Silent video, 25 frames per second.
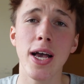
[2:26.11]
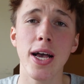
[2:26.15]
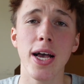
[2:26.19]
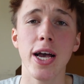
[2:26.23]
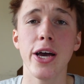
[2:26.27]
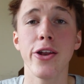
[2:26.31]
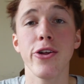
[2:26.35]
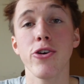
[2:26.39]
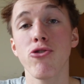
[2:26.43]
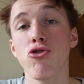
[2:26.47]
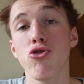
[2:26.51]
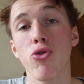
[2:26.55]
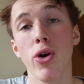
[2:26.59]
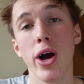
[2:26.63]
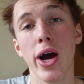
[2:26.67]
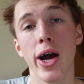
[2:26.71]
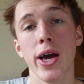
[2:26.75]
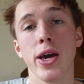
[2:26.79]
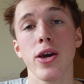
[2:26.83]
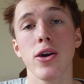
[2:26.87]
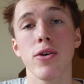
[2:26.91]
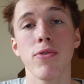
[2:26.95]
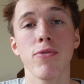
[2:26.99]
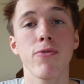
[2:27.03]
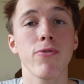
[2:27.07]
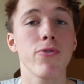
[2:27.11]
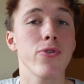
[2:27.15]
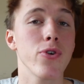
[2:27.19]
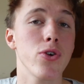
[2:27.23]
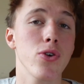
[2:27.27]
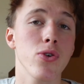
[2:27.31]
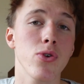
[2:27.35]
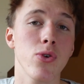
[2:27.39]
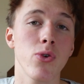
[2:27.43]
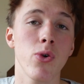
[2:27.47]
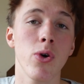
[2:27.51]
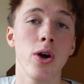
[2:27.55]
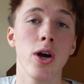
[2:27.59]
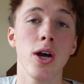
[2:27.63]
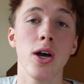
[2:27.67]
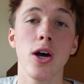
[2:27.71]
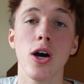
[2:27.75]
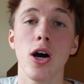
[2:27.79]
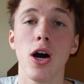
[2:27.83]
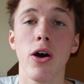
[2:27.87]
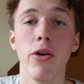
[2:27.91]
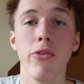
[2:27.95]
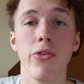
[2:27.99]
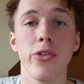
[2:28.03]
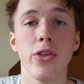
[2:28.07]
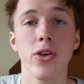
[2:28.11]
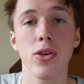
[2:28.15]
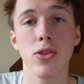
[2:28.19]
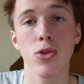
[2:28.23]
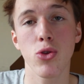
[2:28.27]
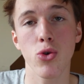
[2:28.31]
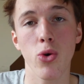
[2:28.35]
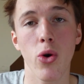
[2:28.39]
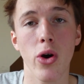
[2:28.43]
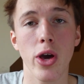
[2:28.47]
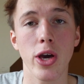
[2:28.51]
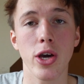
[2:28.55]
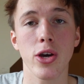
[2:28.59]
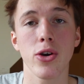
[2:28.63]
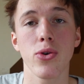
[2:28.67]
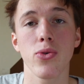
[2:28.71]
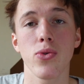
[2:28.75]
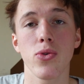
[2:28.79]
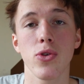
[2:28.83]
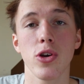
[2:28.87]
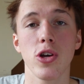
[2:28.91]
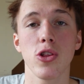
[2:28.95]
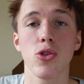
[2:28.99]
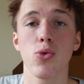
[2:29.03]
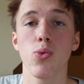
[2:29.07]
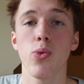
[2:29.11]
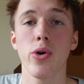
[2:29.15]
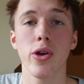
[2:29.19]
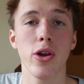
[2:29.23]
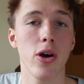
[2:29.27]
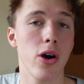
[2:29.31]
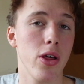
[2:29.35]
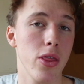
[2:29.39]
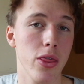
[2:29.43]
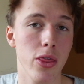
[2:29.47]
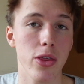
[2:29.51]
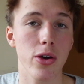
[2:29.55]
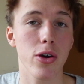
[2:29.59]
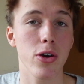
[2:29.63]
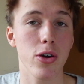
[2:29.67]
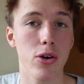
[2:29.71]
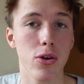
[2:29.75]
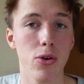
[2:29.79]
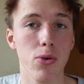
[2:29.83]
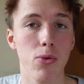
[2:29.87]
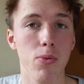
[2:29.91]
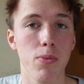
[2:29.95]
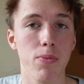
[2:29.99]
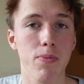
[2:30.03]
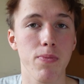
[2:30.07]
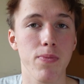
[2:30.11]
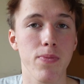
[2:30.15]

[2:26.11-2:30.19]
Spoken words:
and then try a few of the Duolingo sets when on the go.